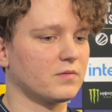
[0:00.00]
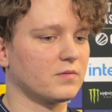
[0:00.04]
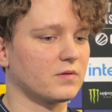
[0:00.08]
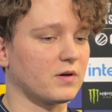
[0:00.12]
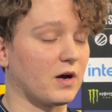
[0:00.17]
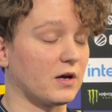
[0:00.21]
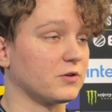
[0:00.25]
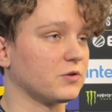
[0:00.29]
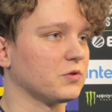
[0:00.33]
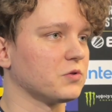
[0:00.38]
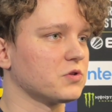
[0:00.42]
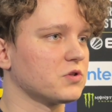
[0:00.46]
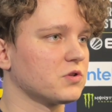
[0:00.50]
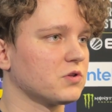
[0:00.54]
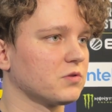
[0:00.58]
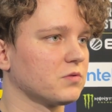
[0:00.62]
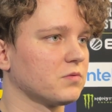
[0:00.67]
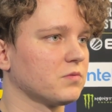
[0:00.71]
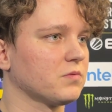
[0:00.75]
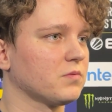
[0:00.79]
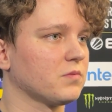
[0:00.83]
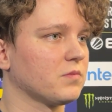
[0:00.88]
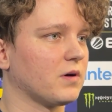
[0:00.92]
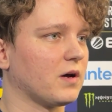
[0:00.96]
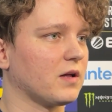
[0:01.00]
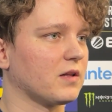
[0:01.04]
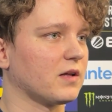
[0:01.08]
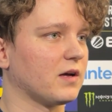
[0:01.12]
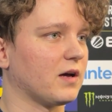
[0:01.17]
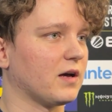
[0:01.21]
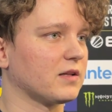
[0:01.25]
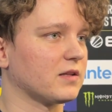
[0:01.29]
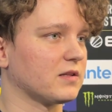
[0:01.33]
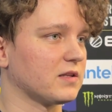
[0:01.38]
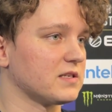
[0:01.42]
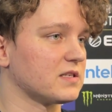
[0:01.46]
got used to
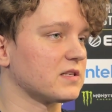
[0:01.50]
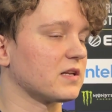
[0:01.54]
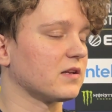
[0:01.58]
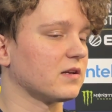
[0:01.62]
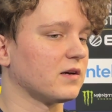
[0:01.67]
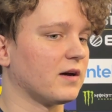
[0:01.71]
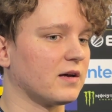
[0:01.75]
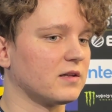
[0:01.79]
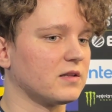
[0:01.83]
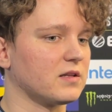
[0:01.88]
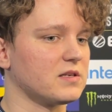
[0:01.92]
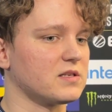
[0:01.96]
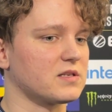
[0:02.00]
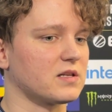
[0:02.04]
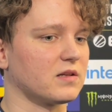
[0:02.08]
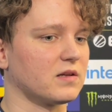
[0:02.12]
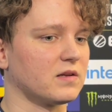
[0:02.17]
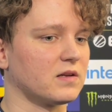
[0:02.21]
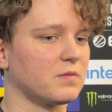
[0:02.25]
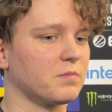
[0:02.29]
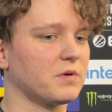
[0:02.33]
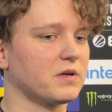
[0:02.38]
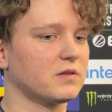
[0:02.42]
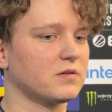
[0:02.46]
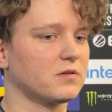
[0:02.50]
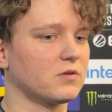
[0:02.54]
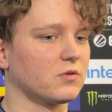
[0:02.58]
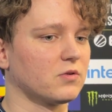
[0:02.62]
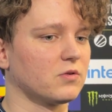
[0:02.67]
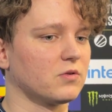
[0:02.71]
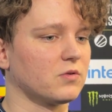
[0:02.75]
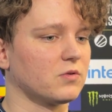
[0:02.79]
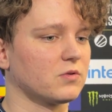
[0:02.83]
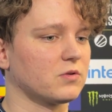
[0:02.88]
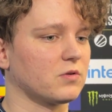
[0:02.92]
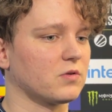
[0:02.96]
at least a little bit
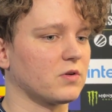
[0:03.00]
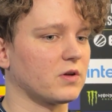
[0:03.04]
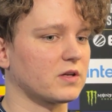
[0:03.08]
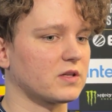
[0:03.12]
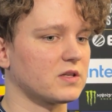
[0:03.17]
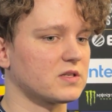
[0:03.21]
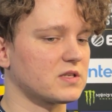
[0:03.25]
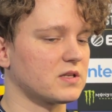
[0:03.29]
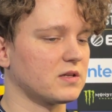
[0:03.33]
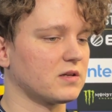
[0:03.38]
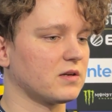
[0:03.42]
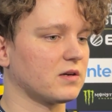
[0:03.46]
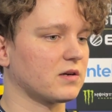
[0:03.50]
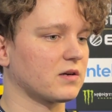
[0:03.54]
to like this